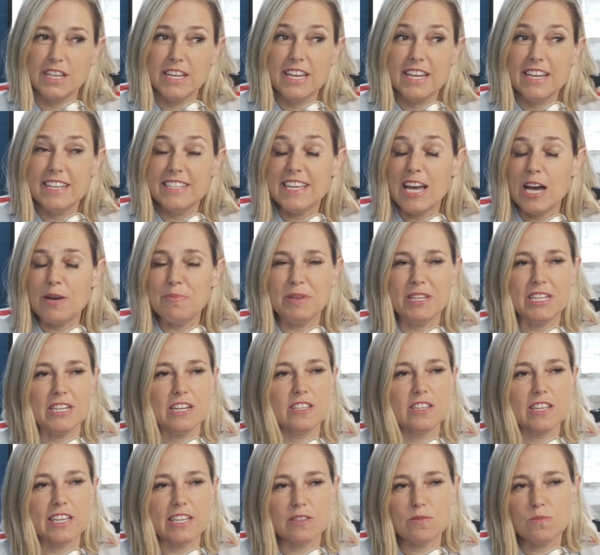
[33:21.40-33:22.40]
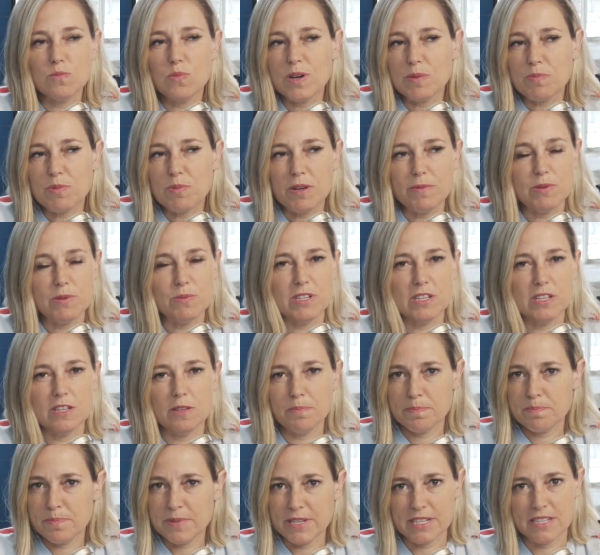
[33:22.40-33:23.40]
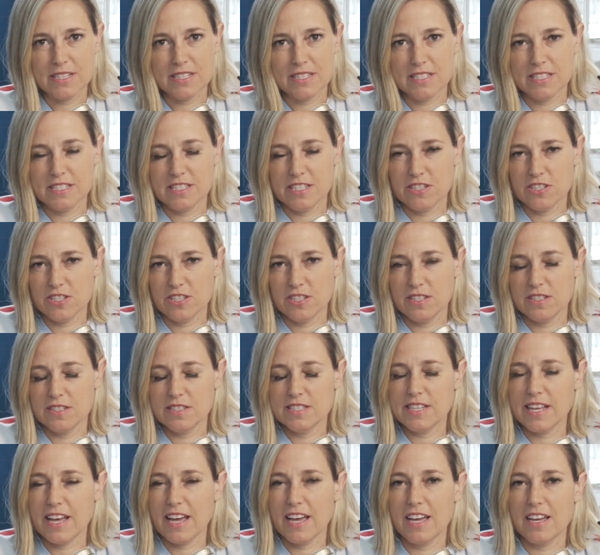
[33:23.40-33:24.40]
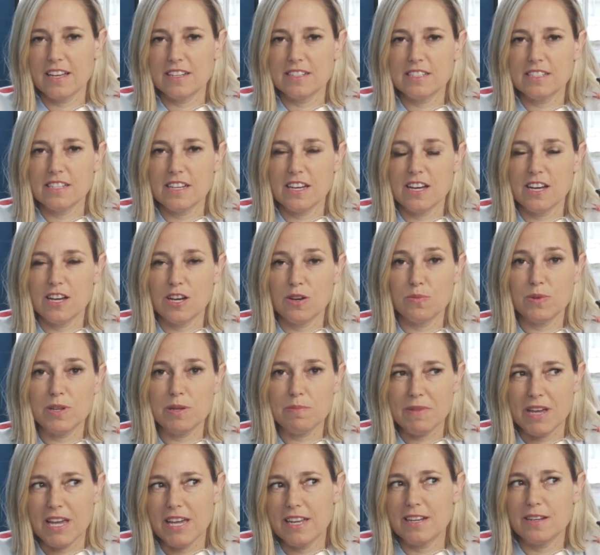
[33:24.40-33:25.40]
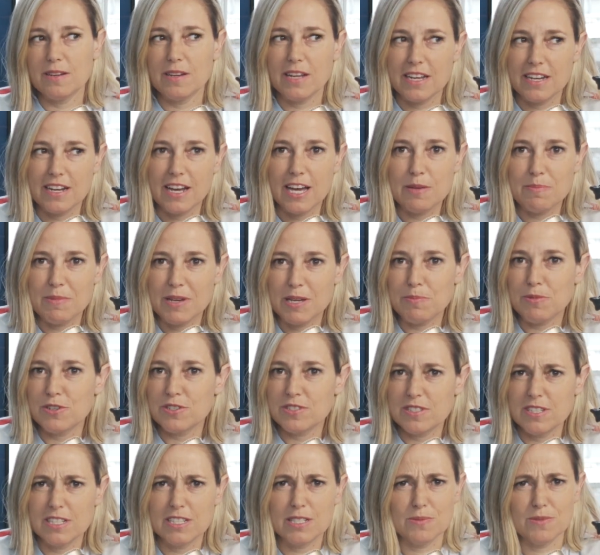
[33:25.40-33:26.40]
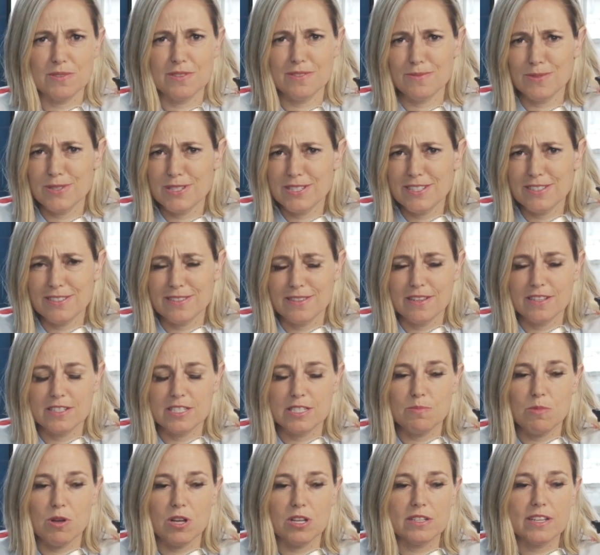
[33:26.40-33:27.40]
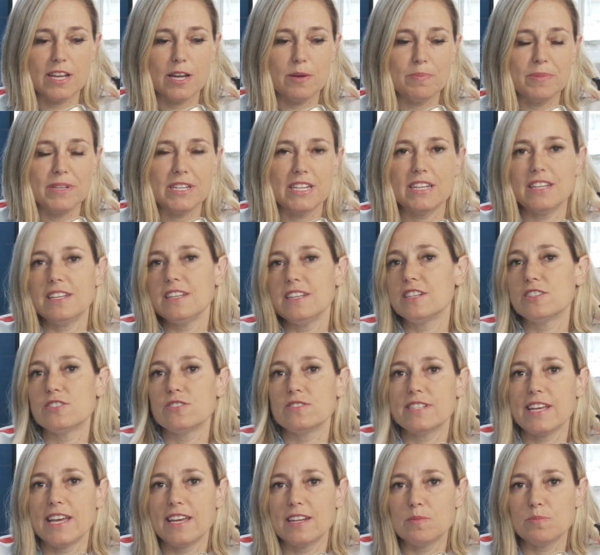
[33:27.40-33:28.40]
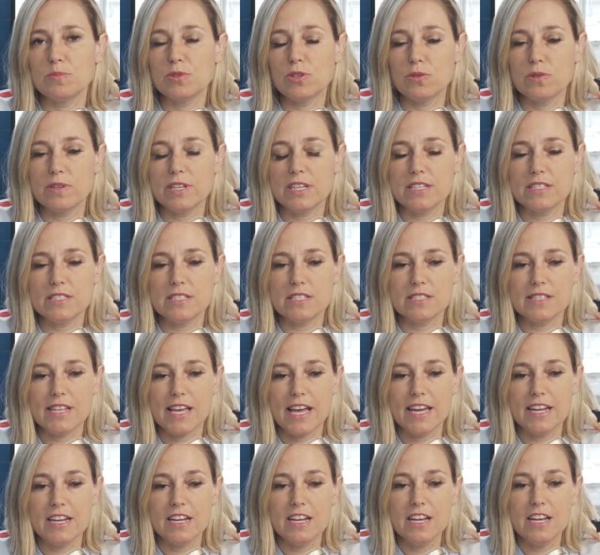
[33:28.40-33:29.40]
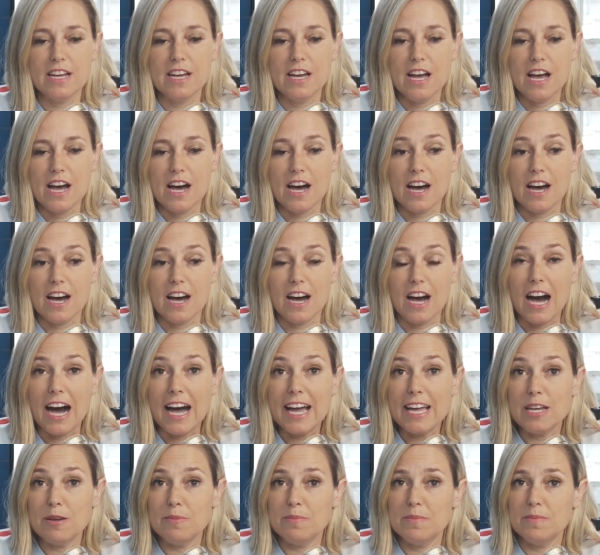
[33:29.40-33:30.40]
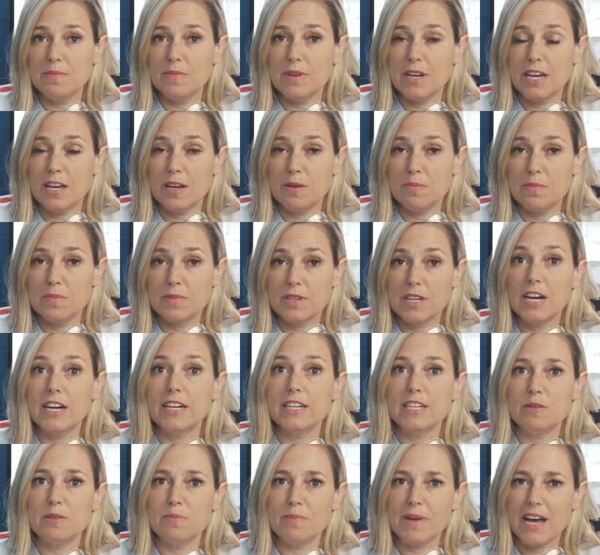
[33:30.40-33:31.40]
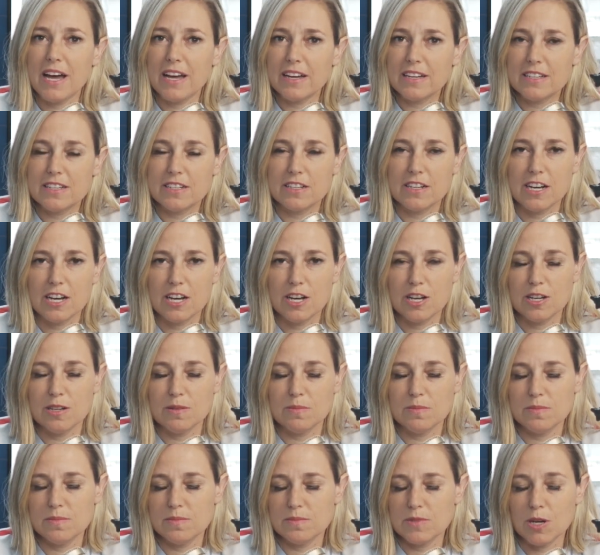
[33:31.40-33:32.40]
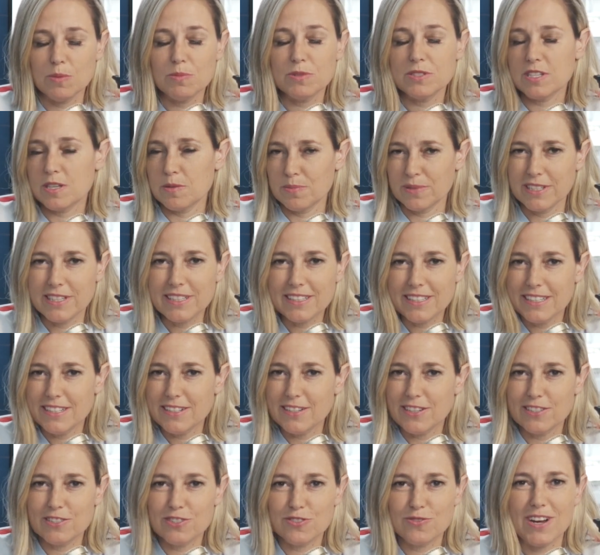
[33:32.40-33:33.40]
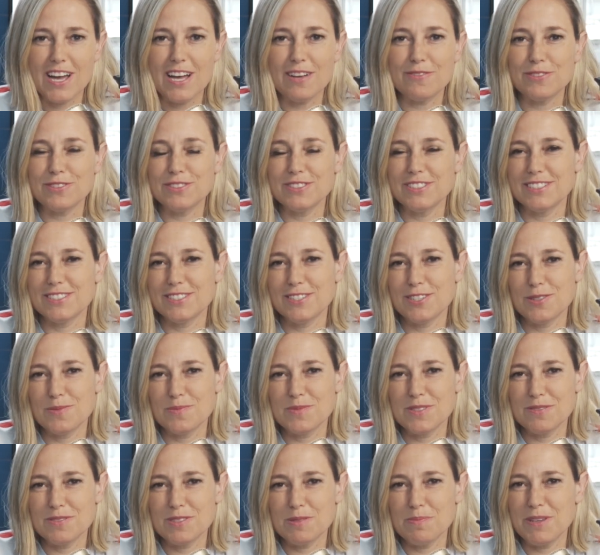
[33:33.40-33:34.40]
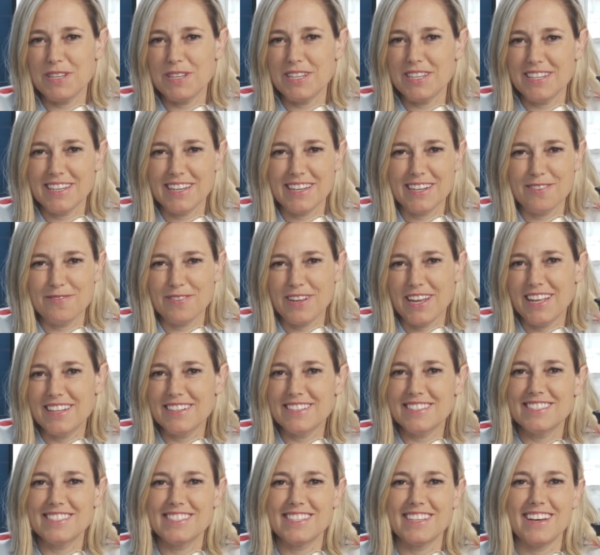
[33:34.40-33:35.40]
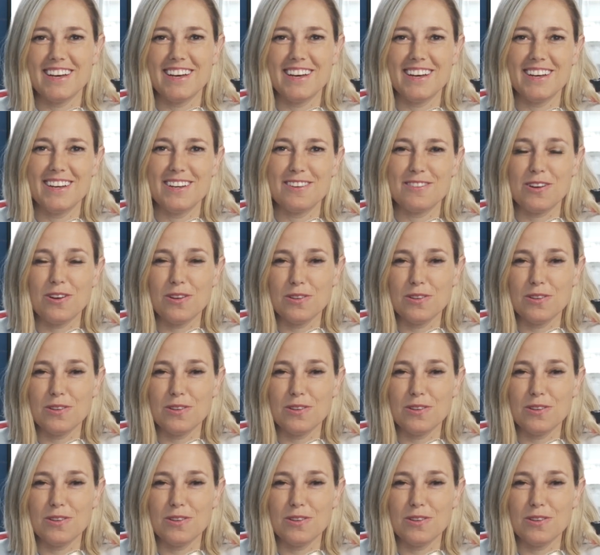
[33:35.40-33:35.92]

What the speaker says: Yeah, I mean, probably one of the biggest decisions that we made and I made personally, because we're still a small company under 10 employees, is that I am cutting back almost completely on travel in terms of speaking at events all